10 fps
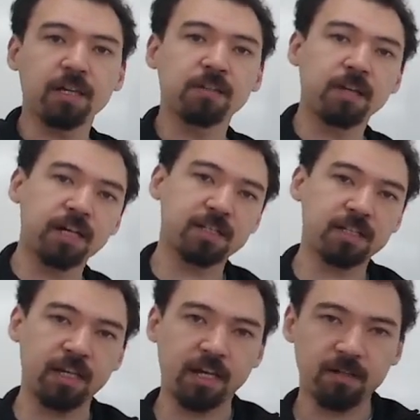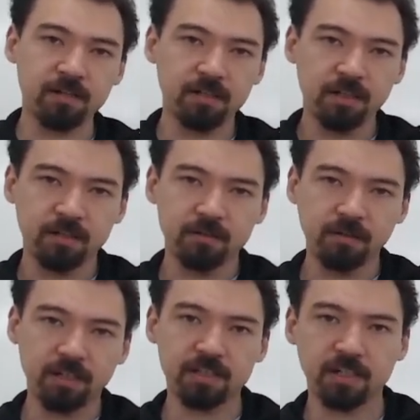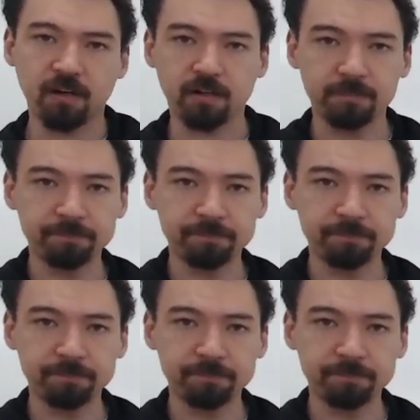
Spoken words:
you guys take care. Good luck. Study hard.